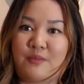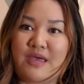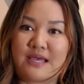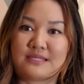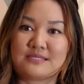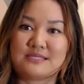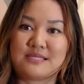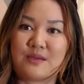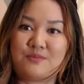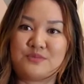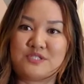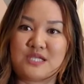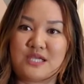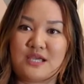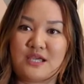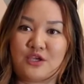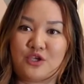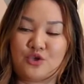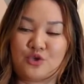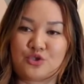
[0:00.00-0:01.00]

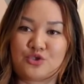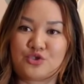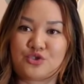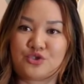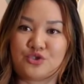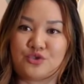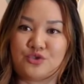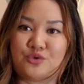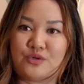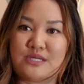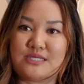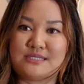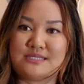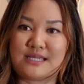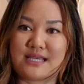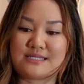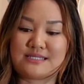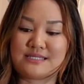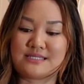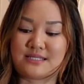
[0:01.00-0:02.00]
accepting your true
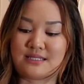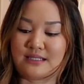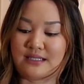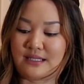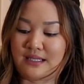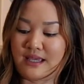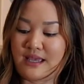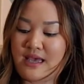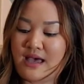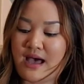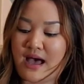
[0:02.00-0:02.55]
destiny.